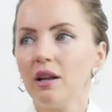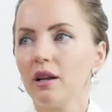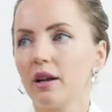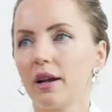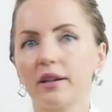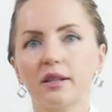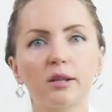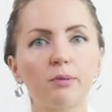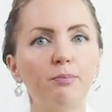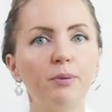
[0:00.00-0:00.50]

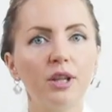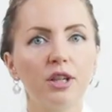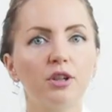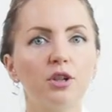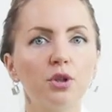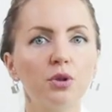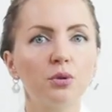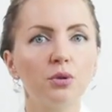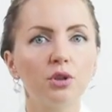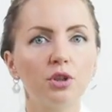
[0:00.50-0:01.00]
like Speedy
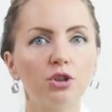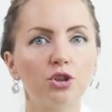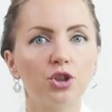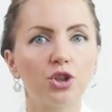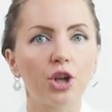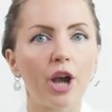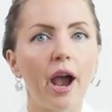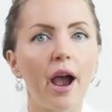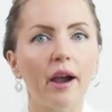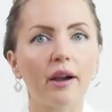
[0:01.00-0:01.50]
Union
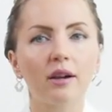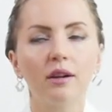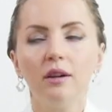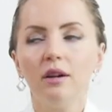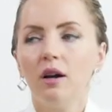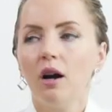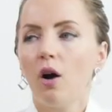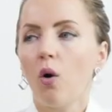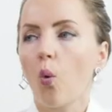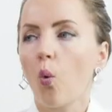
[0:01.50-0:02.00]
Jack
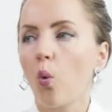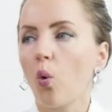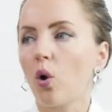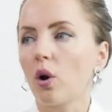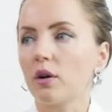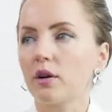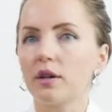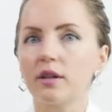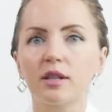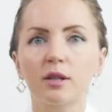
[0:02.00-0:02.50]

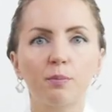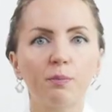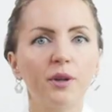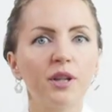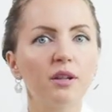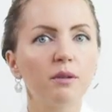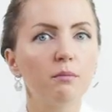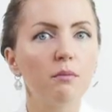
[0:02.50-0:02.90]
or Speedy